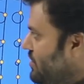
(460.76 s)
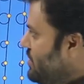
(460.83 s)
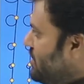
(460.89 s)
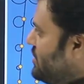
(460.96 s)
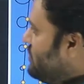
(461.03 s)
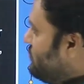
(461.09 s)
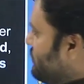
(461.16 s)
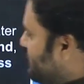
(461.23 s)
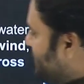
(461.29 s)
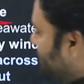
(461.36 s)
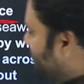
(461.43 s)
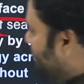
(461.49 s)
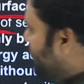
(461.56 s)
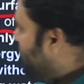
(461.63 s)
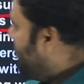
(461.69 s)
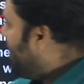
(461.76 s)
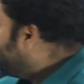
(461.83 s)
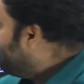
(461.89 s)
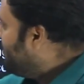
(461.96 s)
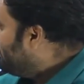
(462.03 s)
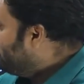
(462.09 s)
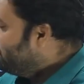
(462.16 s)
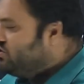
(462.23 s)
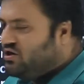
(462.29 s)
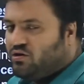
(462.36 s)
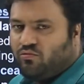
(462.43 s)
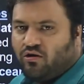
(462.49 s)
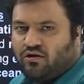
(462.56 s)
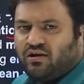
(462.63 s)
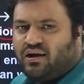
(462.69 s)
So suppose you have a ocean
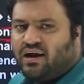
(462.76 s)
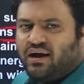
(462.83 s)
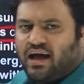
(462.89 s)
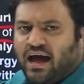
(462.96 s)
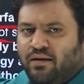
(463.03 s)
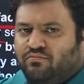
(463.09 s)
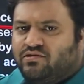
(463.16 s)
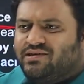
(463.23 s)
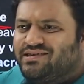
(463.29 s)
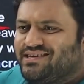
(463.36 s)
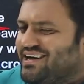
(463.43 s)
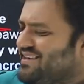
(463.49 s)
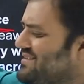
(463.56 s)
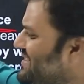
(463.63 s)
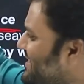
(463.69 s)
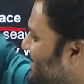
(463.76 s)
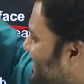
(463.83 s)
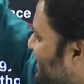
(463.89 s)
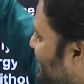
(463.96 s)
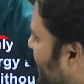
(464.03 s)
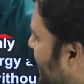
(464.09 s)
water, and I'm just considering that